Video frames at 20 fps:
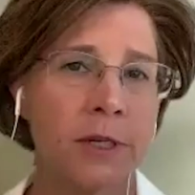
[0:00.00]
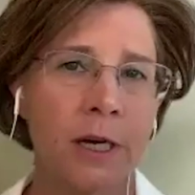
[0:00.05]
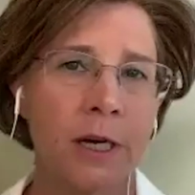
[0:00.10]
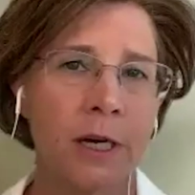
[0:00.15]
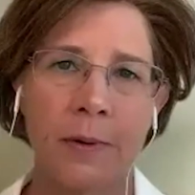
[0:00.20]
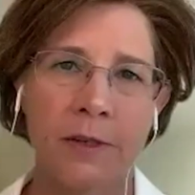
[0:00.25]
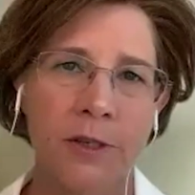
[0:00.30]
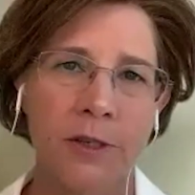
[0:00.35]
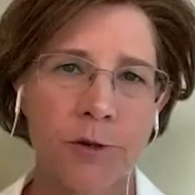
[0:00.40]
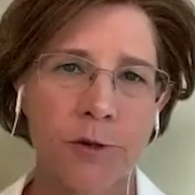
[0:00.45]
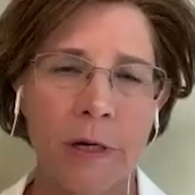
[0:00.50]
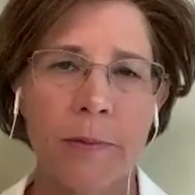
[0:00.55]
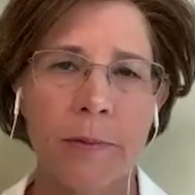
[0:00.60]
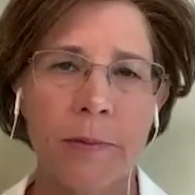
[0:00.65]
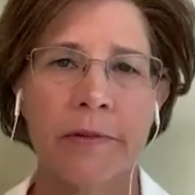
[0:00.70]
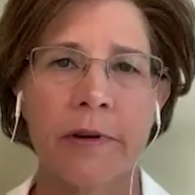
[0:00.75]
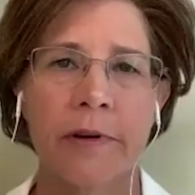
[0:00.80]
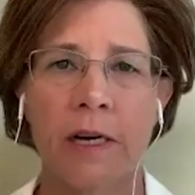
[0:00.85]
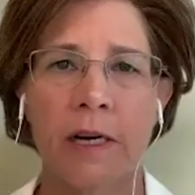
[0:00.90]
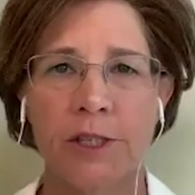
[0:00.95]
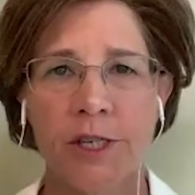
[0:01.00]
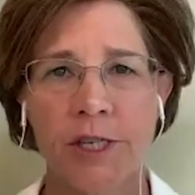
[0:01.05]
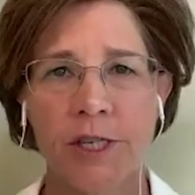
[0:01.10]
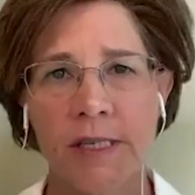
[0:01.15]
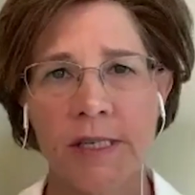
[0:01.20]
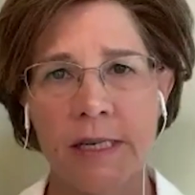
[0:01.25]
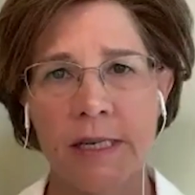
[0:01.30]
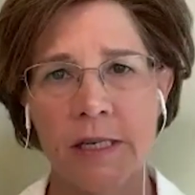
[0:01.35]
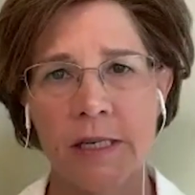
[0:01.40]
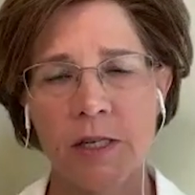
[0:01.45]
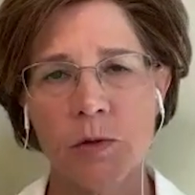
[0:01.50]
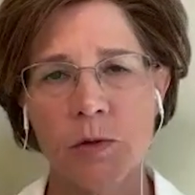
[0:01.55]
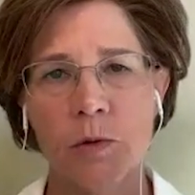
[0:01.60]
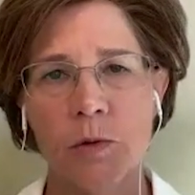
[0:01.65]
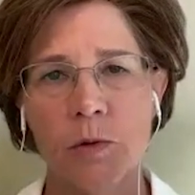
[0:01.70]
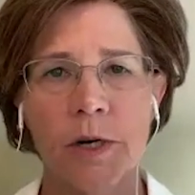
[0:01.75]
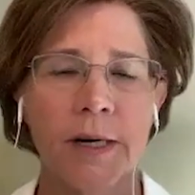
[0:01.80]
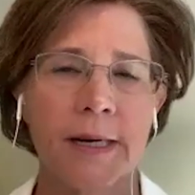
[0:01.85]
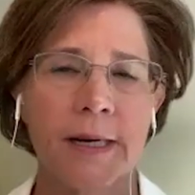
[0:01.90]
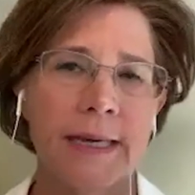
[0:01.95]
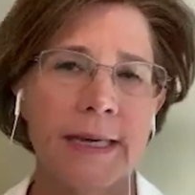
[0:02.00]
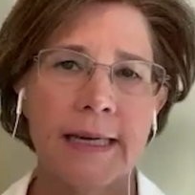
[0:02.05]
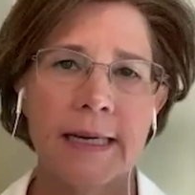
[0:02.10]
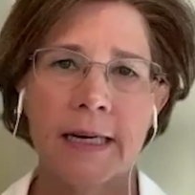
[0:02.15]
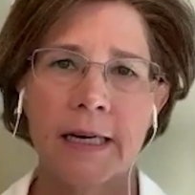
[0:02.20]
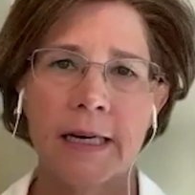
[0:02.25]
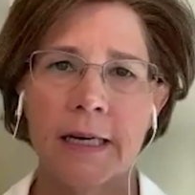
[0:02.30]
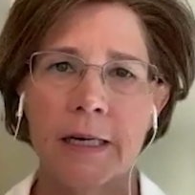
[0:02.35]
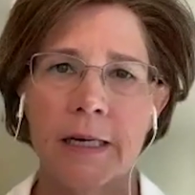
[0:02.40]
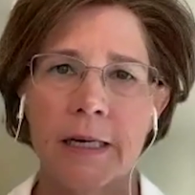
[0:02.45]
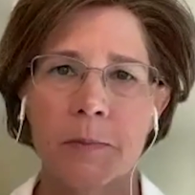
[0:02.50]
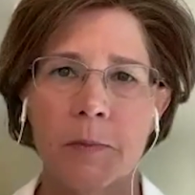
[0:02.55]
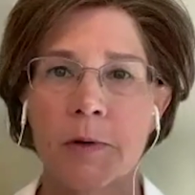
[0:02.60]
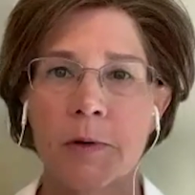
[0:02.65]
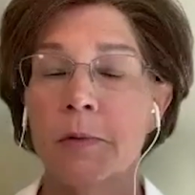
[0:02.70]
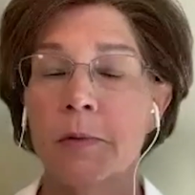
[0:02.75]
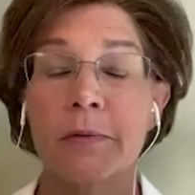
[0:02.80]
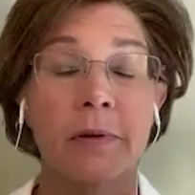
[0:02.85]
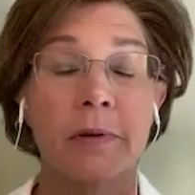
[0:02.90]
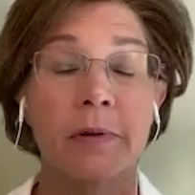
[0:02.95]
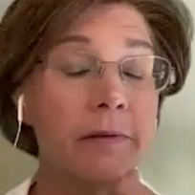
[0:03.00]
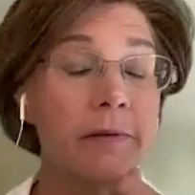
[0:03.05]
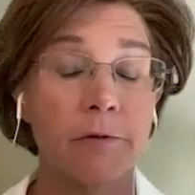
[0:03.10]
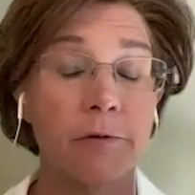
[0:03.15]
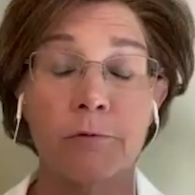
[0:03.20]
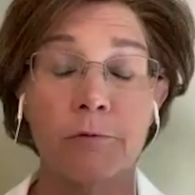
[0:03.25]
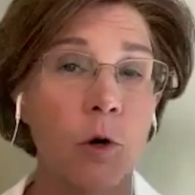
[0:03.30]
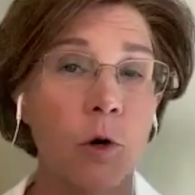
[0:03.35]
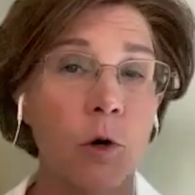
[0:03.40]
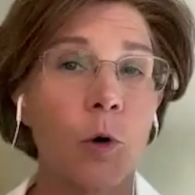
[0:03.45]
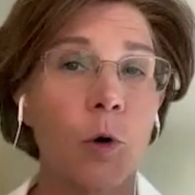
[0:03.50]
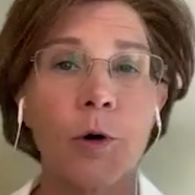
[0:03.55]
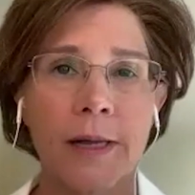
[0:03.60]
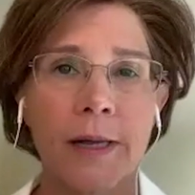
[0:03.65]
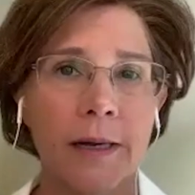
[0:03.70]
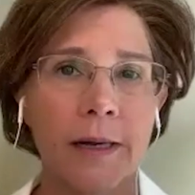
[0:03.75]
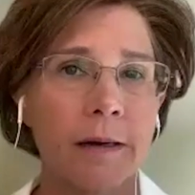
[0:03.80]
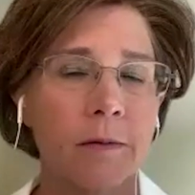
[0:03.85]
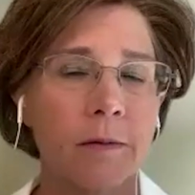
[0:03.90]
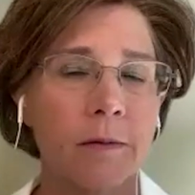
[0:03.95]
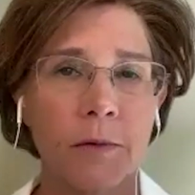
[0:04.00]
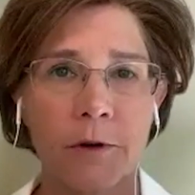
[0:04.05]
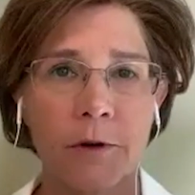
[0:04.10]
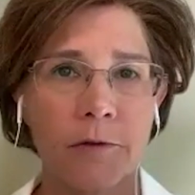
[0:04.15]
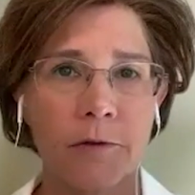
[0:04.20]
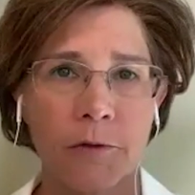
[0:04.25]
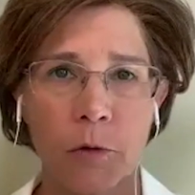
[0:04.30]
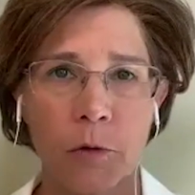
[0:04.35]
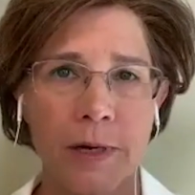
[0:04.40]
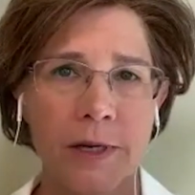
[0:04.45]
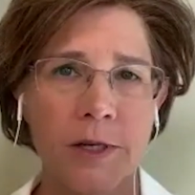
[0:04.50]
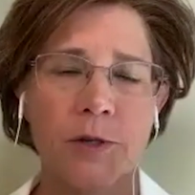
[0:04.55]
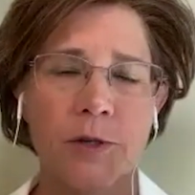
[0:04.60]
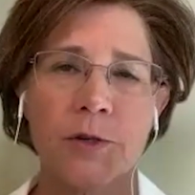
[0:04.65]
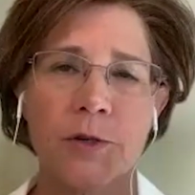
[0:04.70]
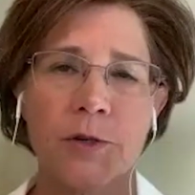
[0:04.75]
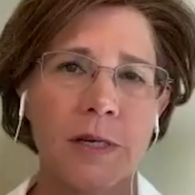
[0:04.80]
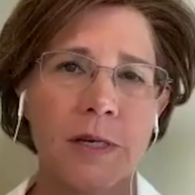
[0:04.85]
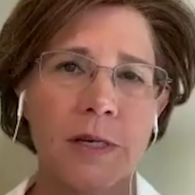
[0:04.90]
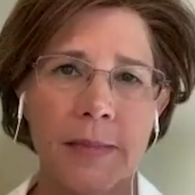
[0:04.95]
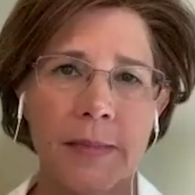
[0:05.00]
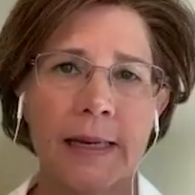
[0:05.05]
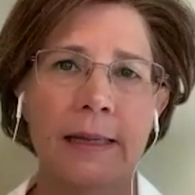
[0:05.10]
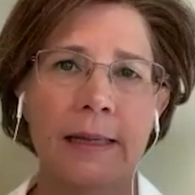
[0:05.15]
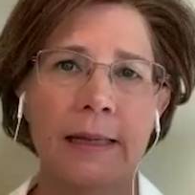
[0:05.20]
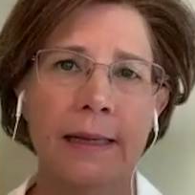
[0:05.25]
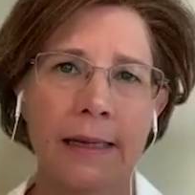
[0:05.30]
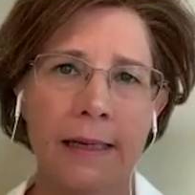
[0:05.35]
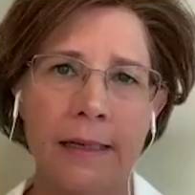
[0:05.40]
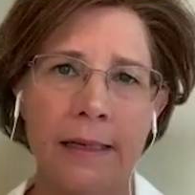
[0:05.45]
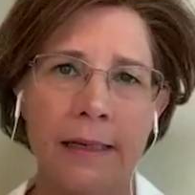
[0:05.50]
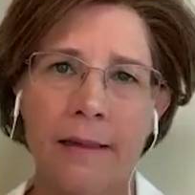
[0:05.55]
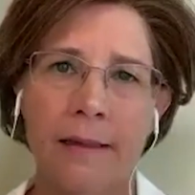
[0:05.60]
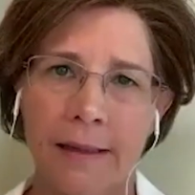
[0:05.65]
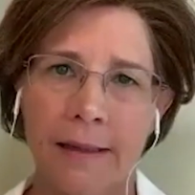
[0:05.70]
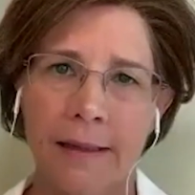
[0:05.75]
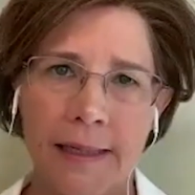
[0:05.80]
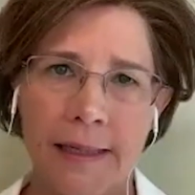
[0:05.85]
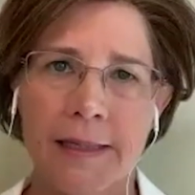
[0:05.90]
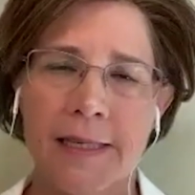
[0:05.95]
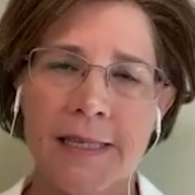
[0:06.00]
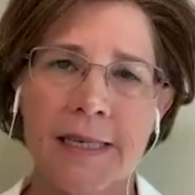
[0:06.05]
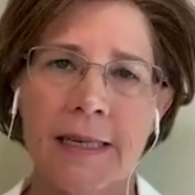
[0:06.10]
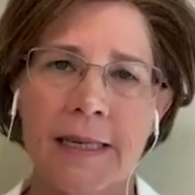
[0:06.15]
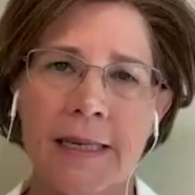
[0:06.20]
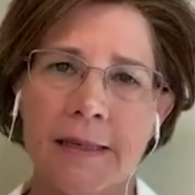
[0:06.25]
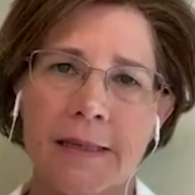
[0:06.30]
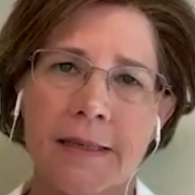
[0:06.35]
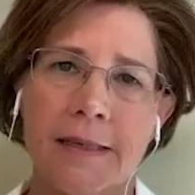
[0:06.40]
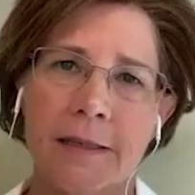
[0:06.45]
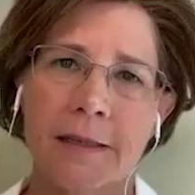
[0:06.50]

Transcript: talk about stream of consciousness or even recording with your voice or something and let it sit.